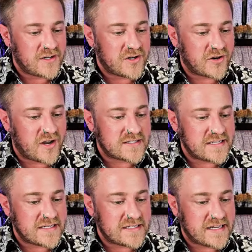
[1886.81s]

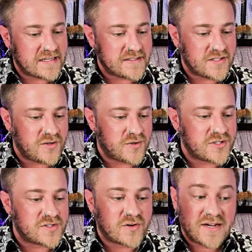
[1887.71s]
Curiosity indicates that you are
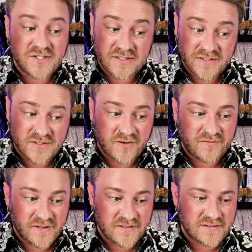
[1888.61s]
just scratching the
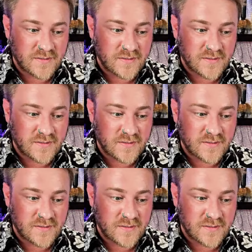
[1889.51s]
surface.